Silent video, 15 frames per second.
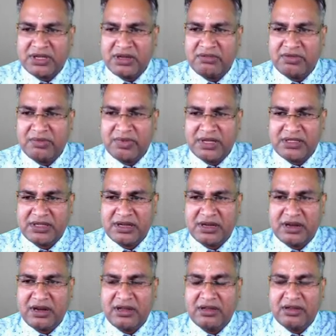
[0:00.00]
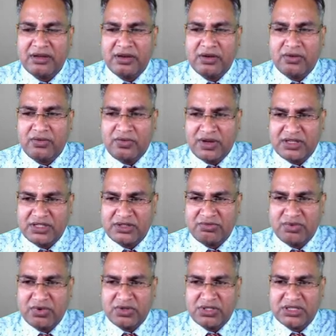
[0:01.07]
we basically first
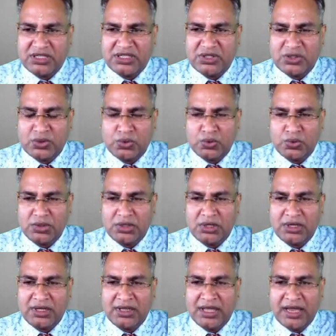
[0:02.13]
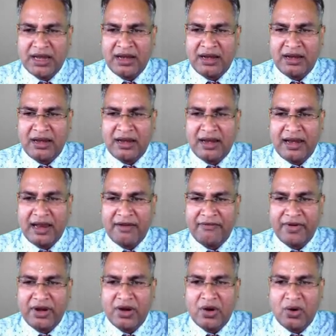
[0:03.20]
process root, then
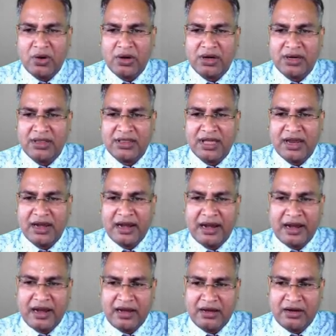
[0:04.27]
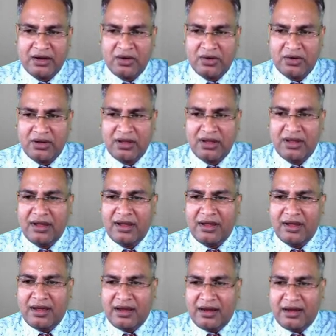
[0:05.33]
left node, then right node.
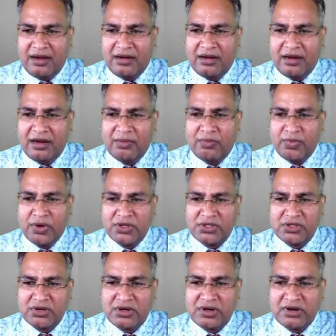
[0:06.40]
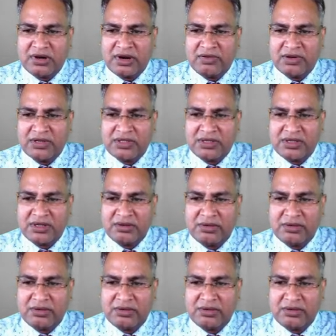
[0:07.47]
And in post-order traversing,